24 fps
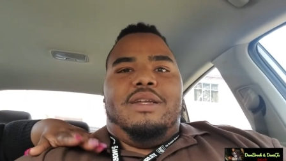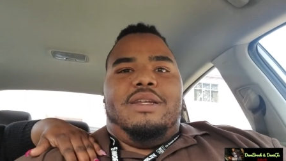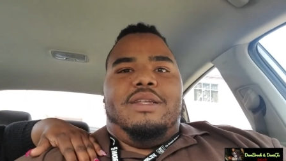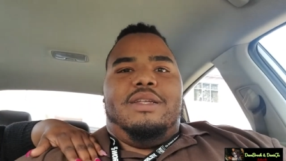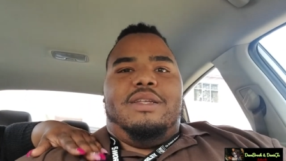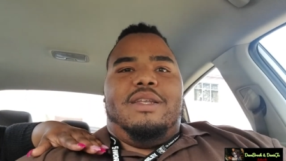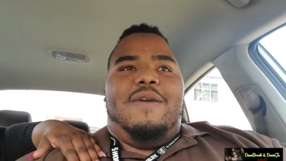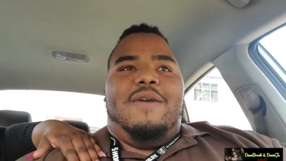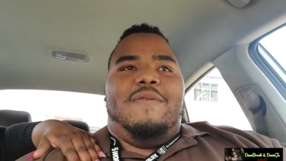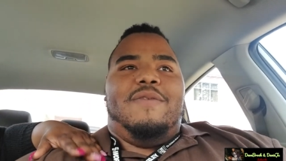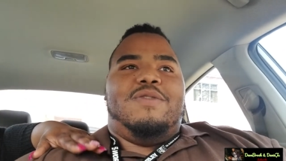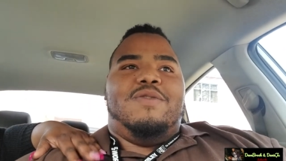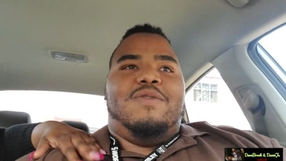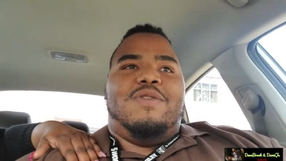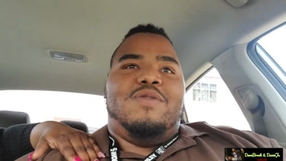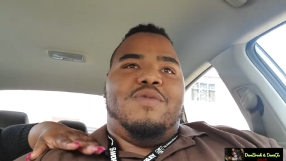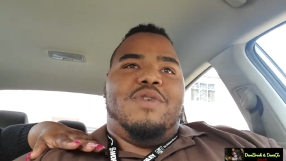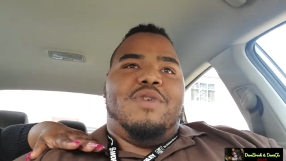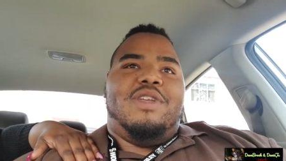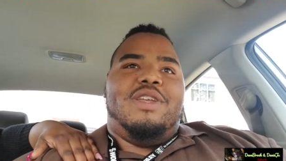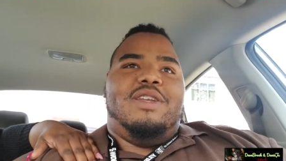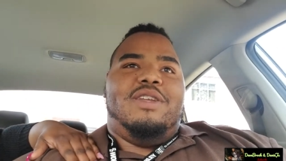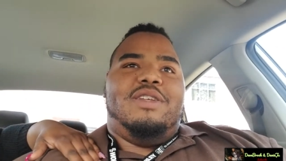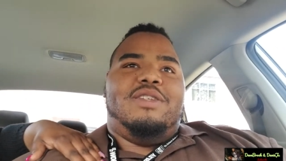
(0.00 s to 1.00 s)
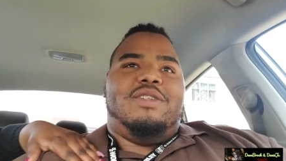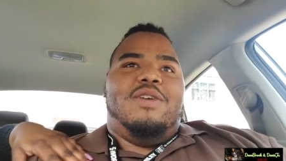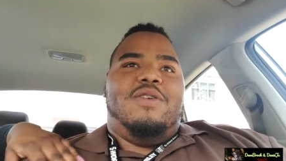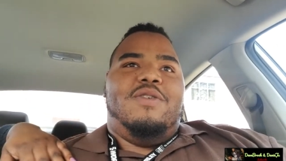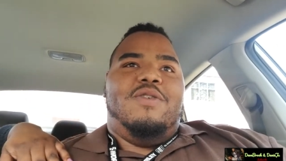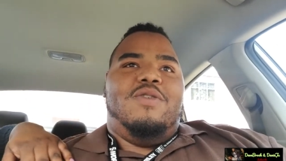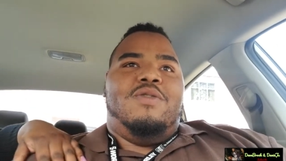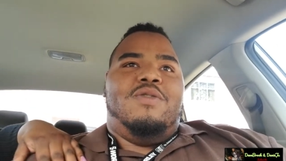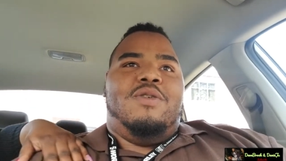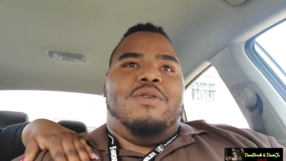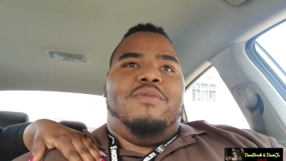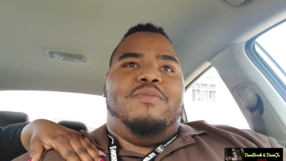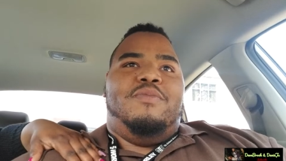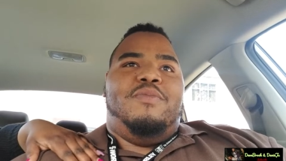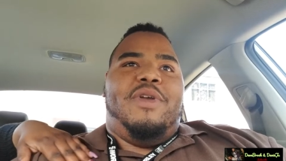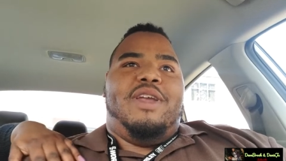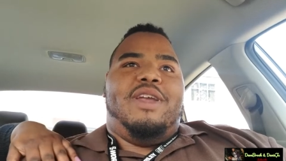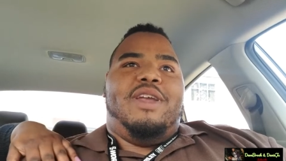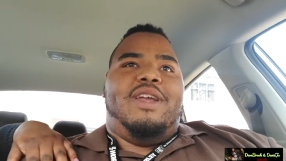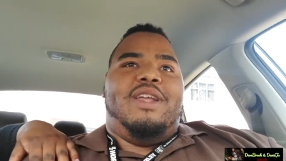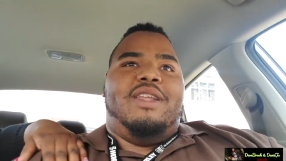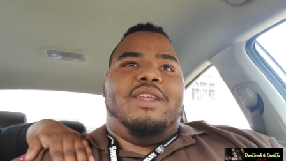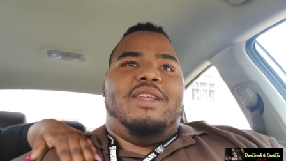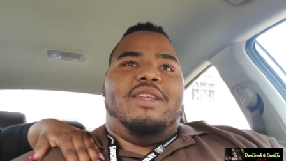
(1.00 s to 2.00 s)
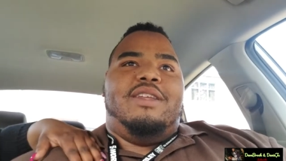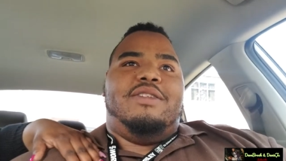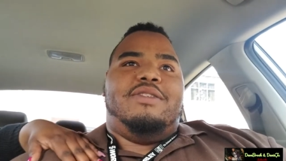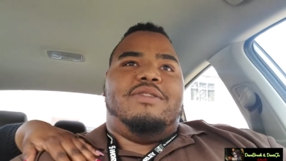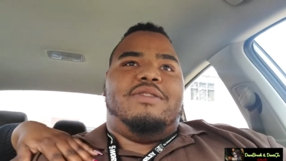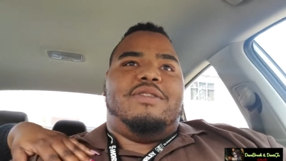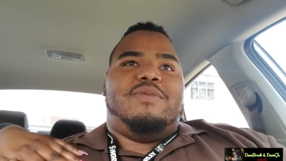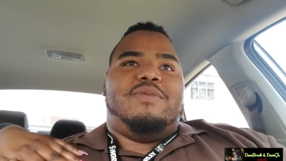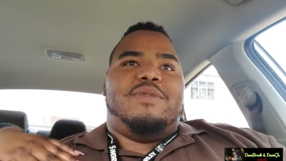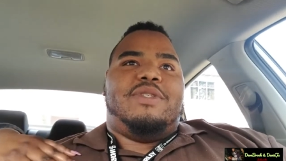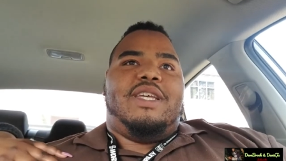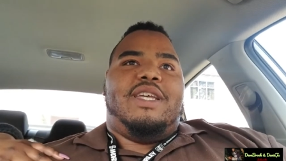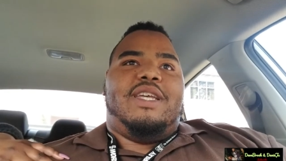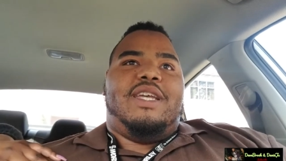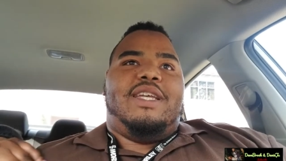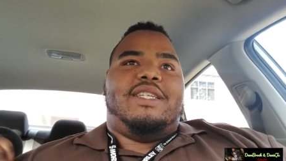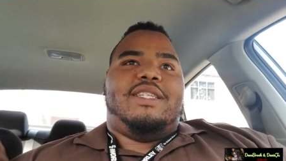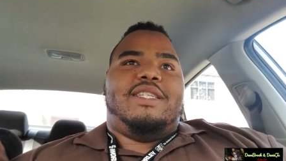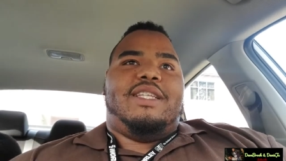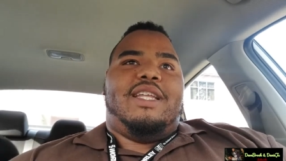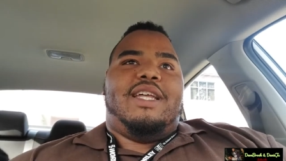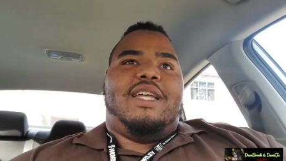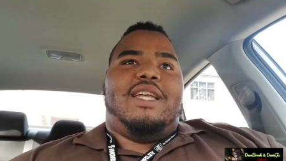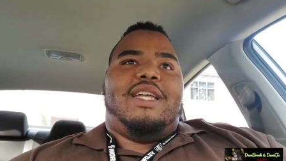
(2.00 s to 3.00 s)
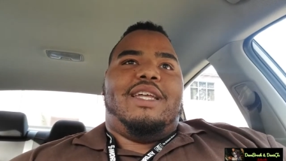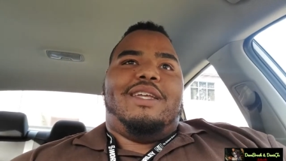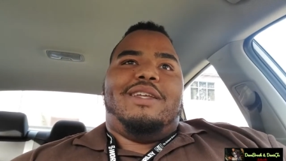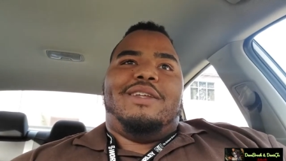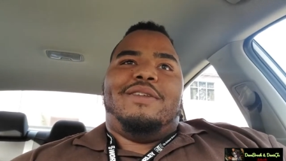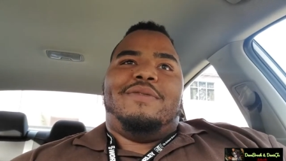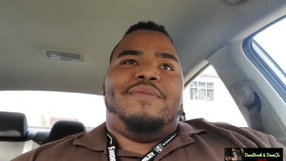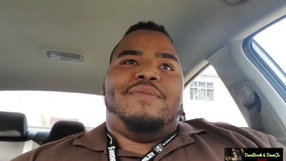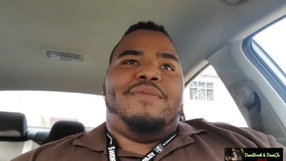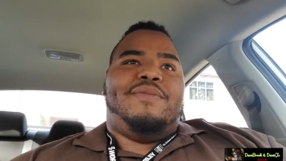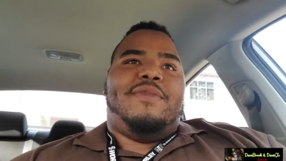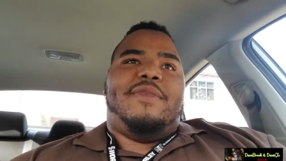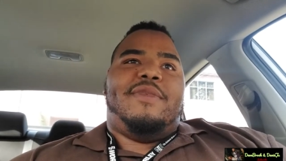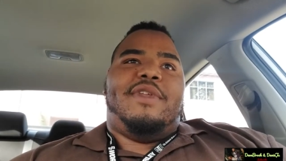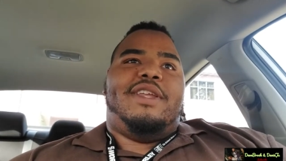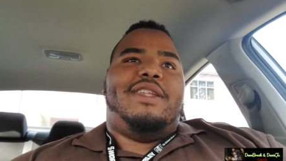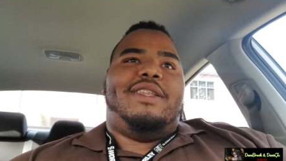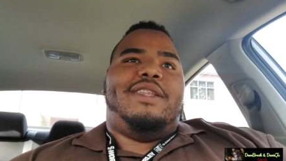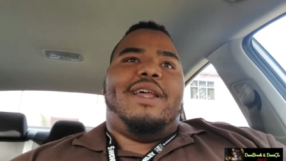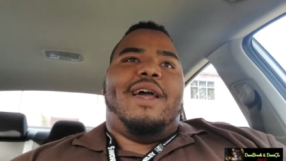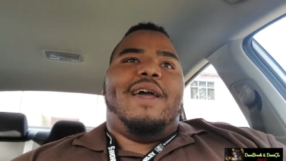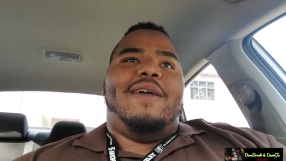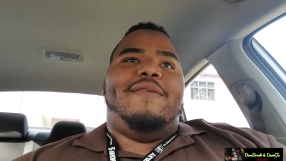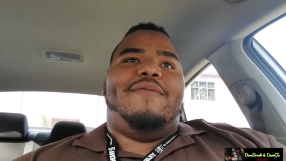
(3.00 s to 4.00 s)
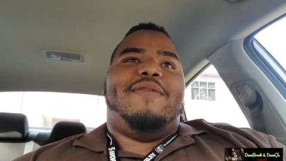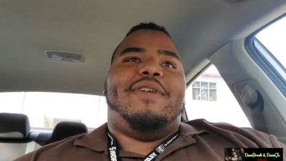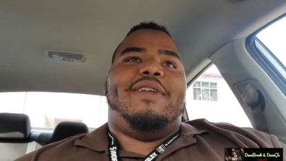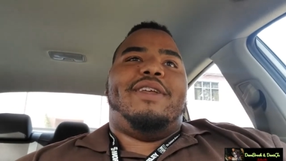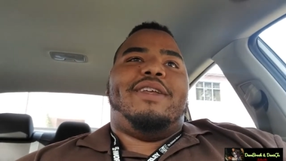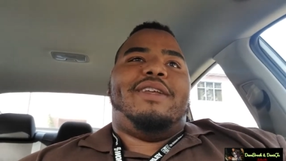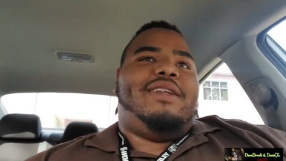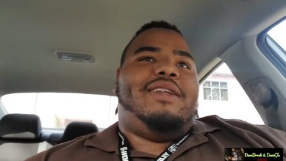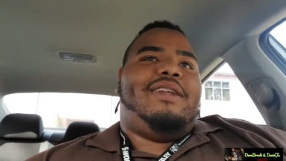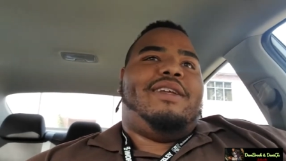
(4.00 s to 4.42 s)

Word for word: not even 21 years old, barely. You know what I'm saying? It's like not even